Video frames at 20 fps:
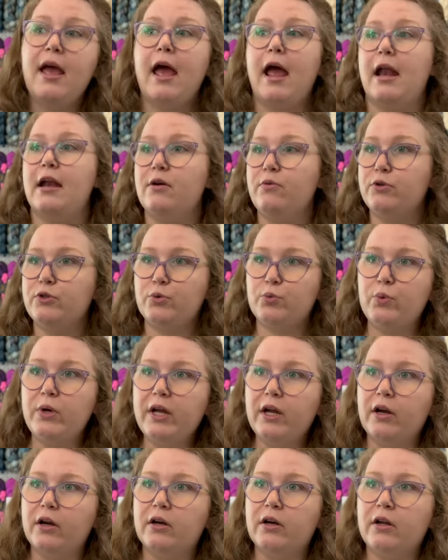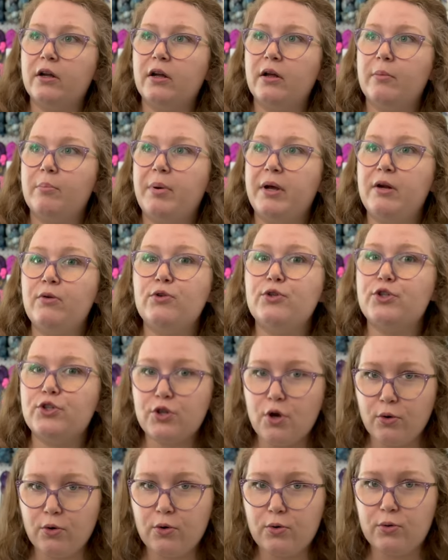And it was weird, but it was
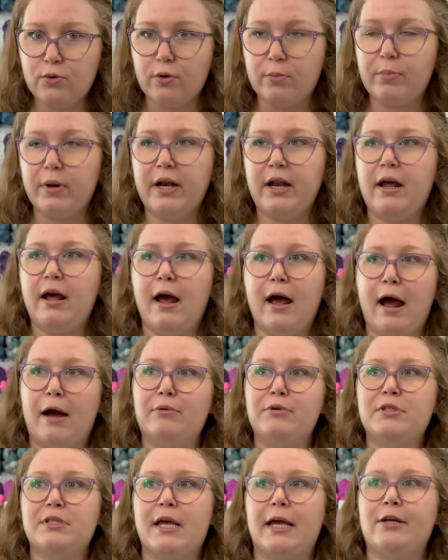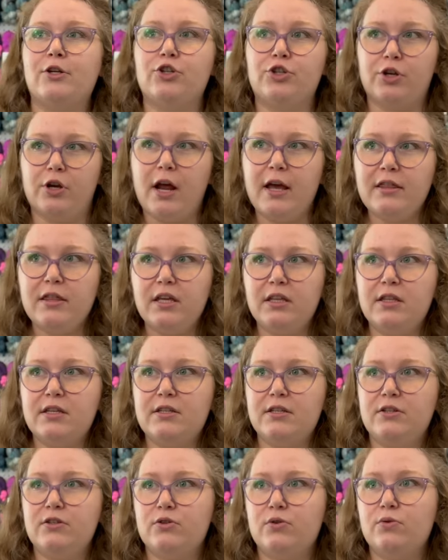so cool. But I was like, should I think
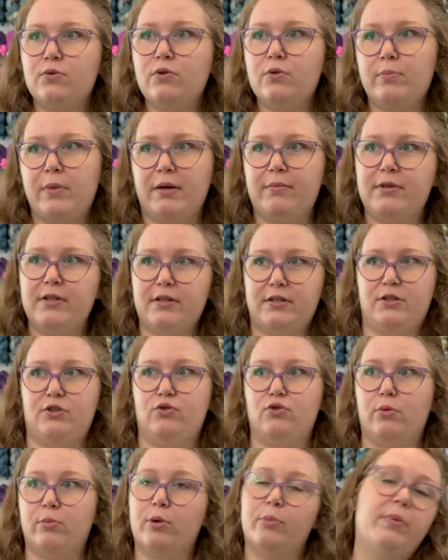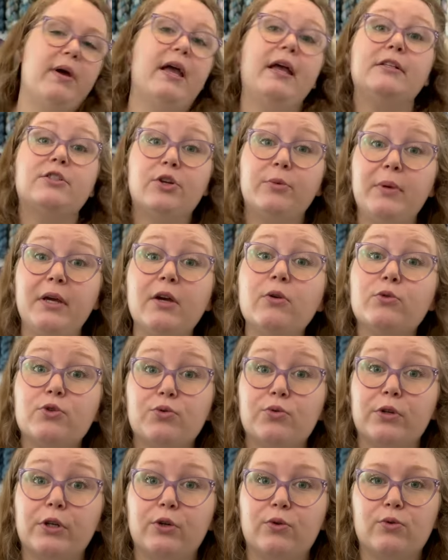this is cool? Maybe this is normal. But to me, it was
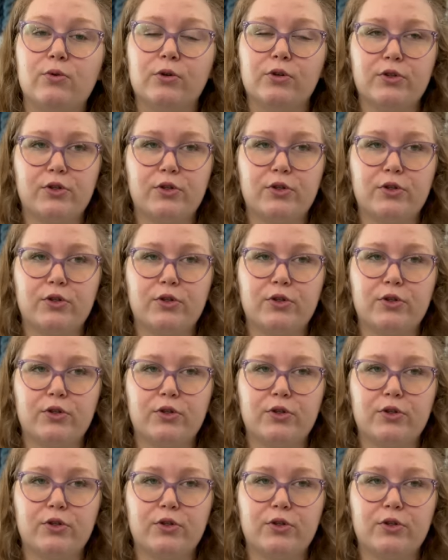really cool.